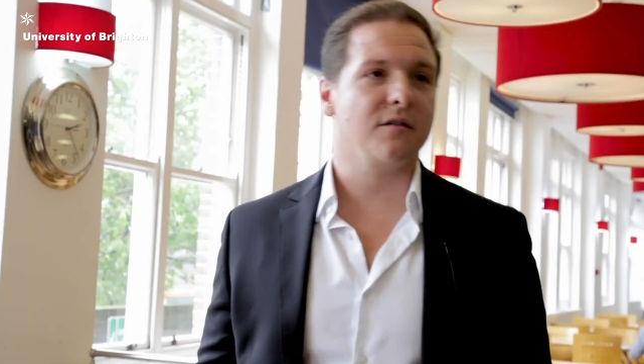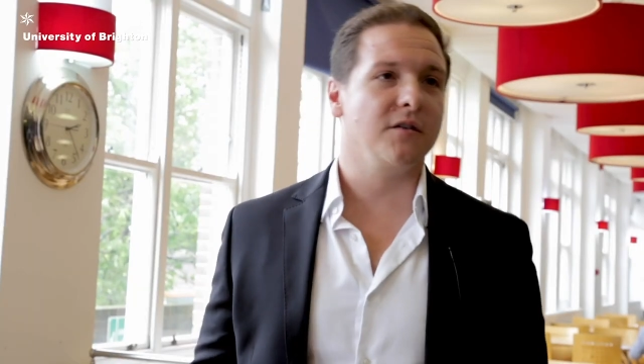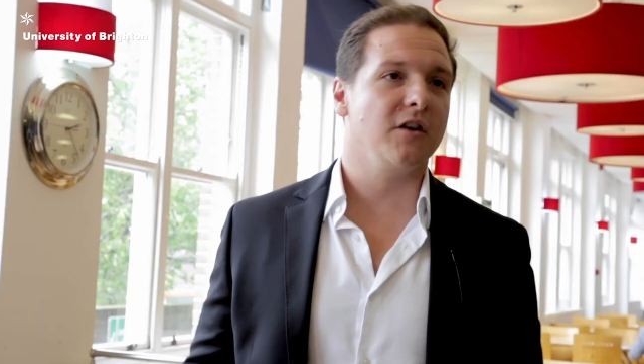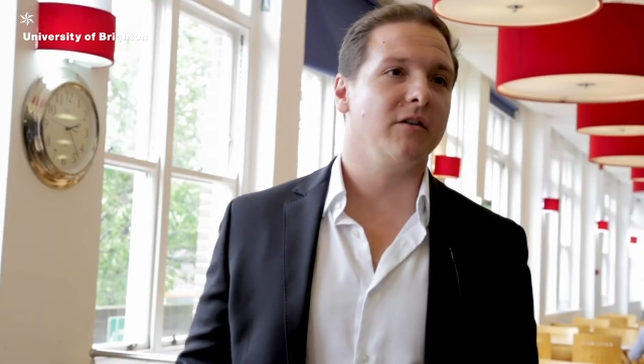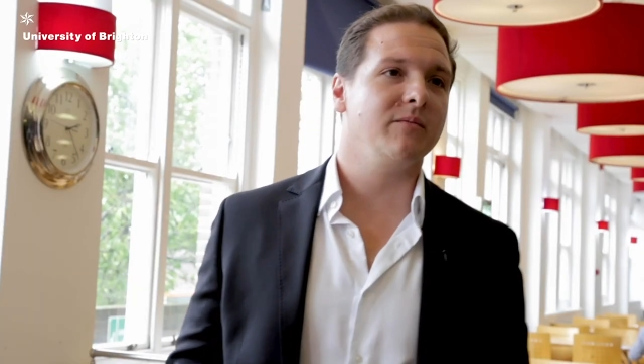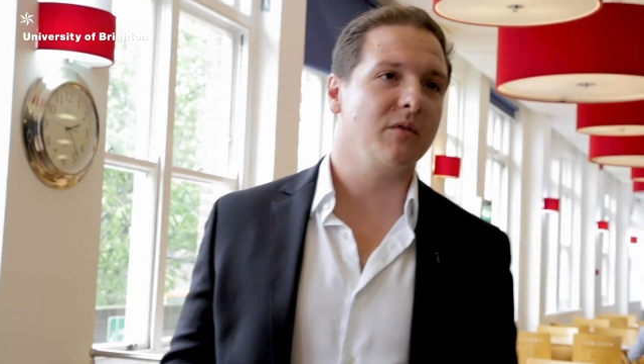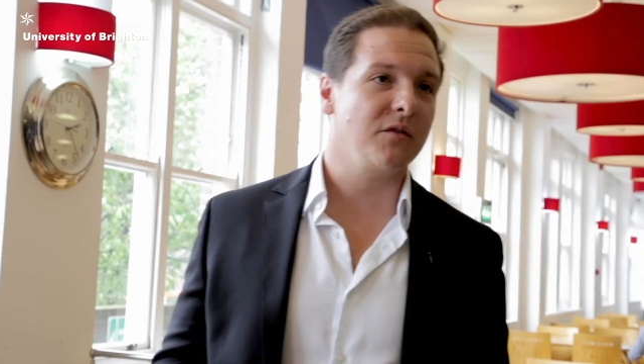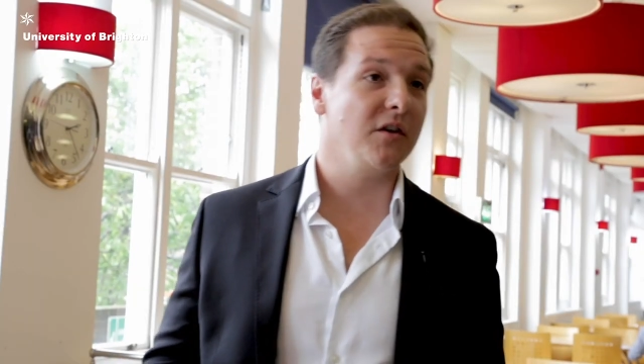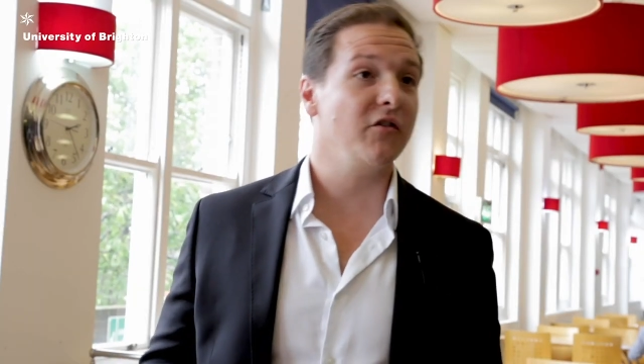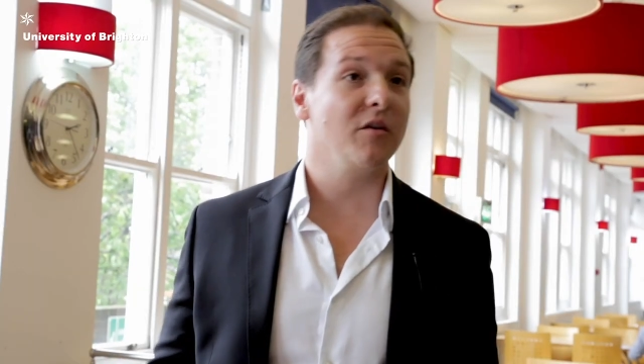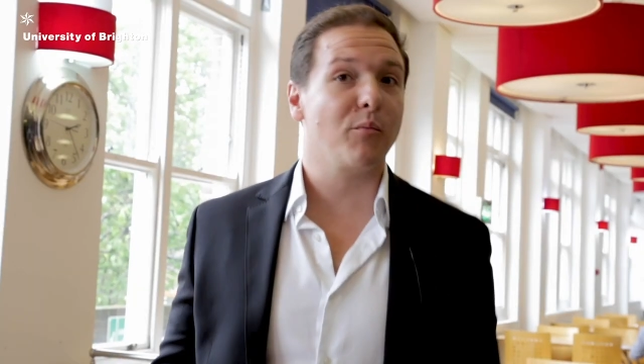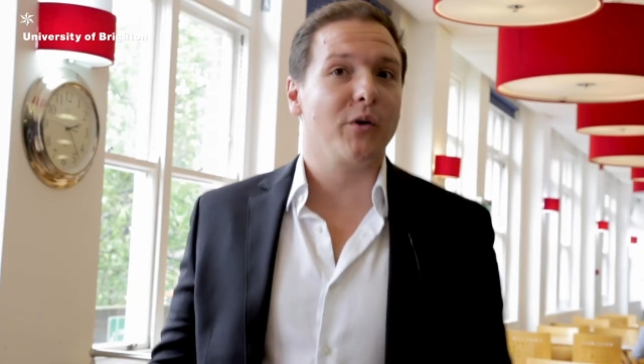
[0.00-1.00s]
a theory, the
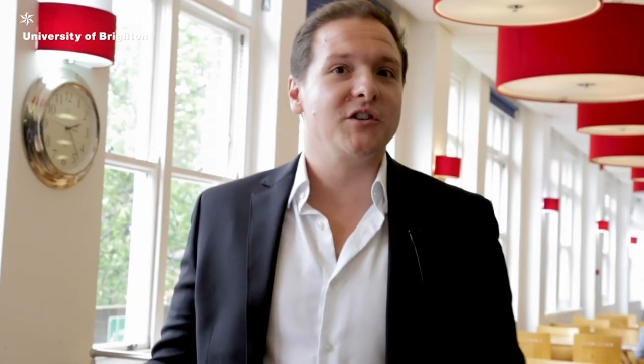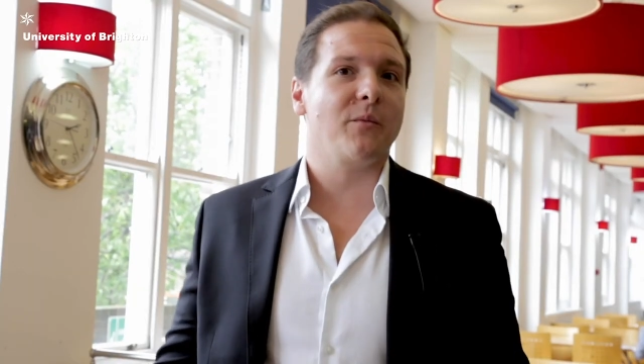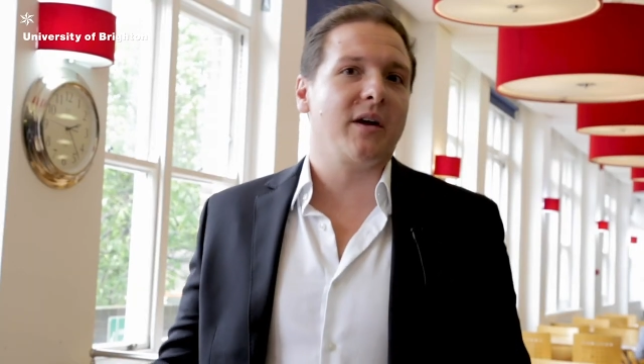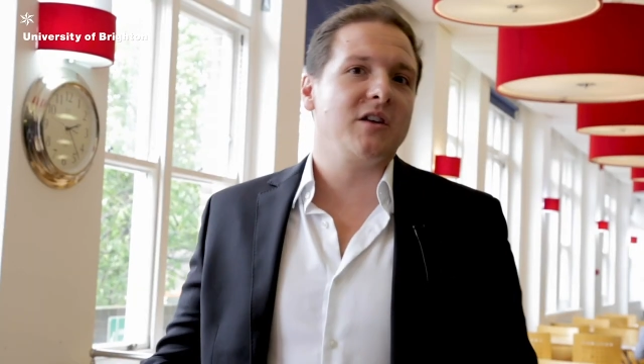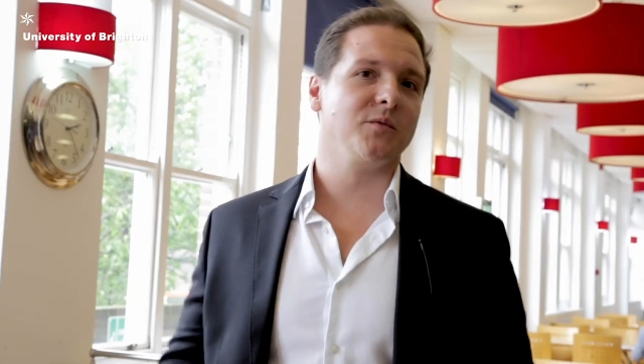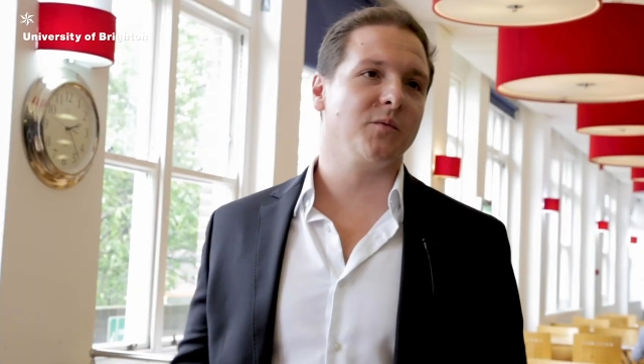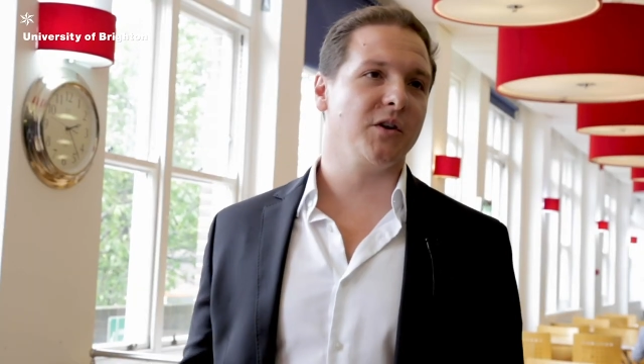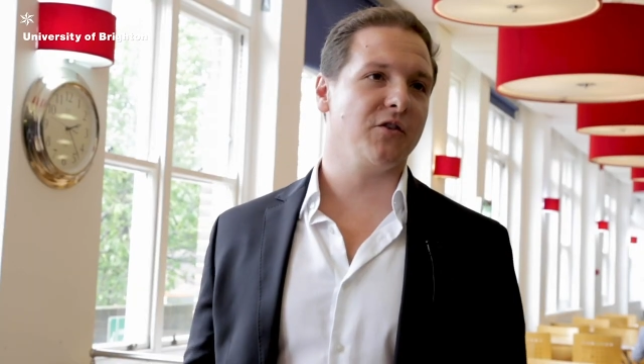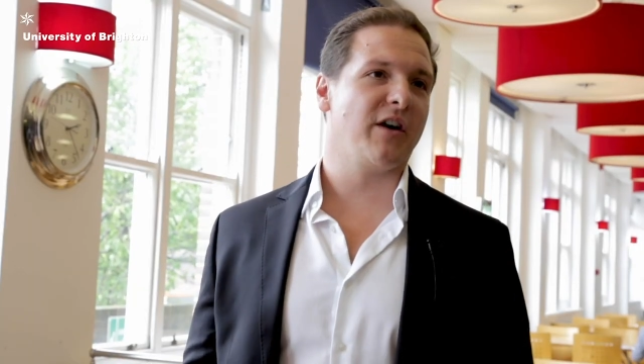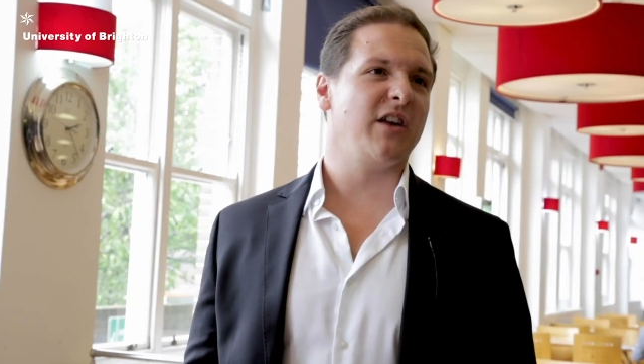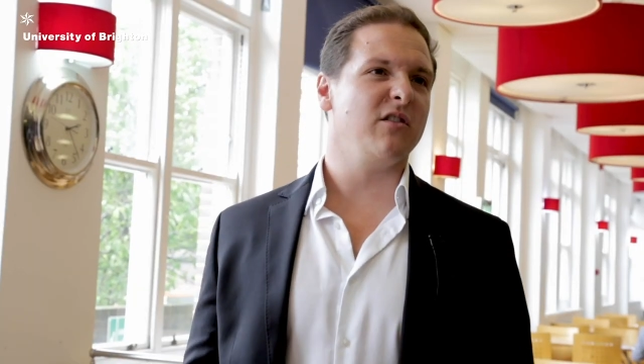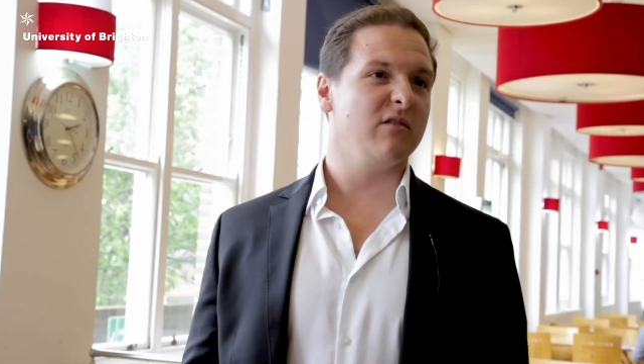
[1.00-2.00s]
theory of project management when
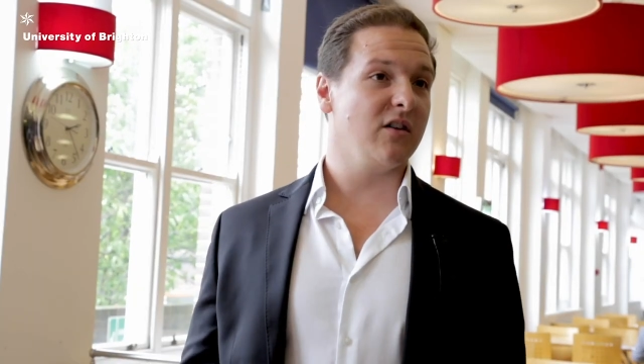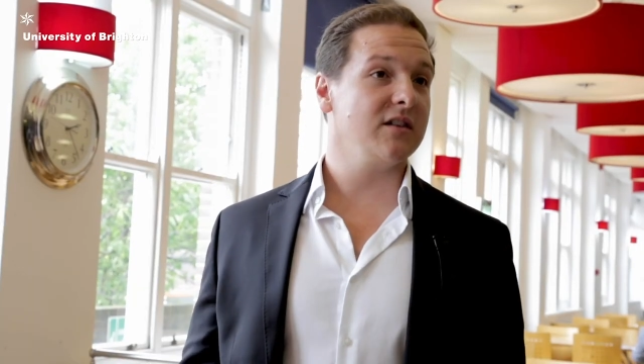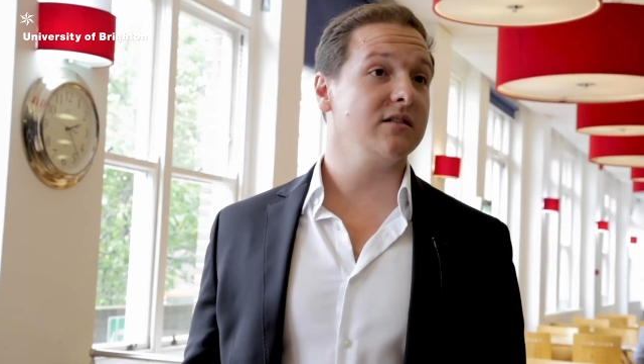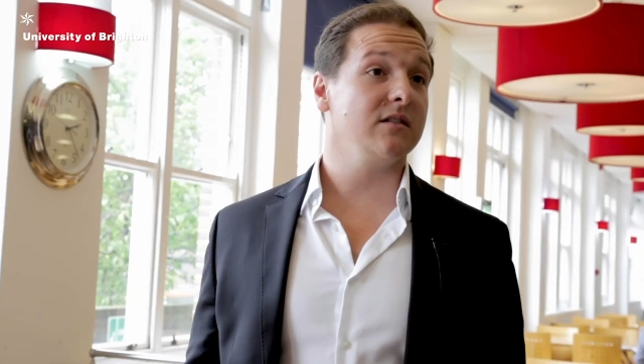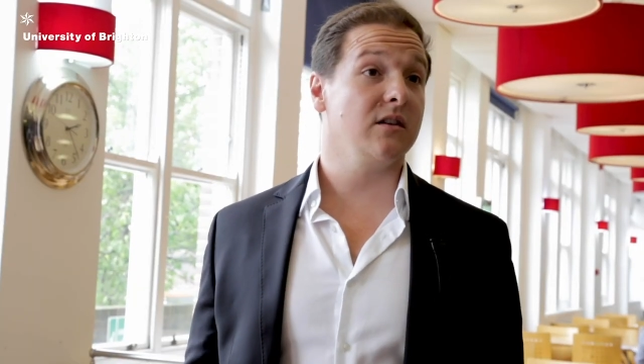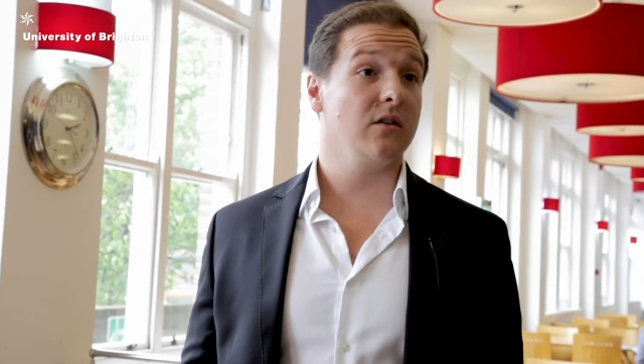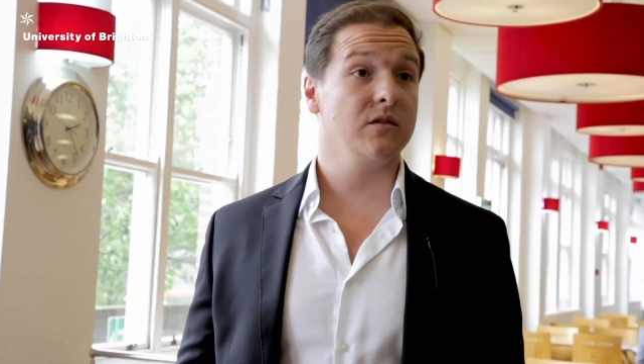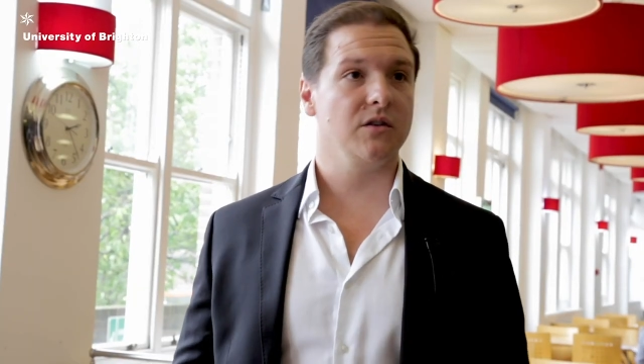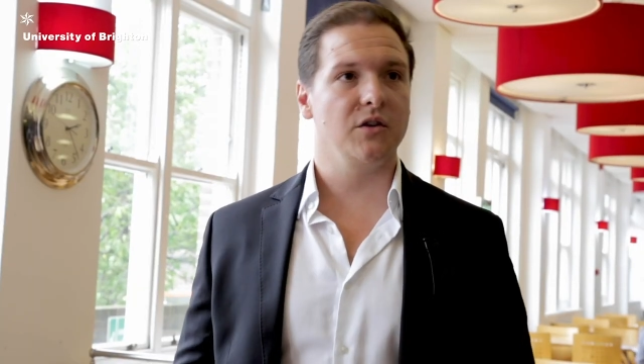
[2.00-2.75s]
you're at university, you know.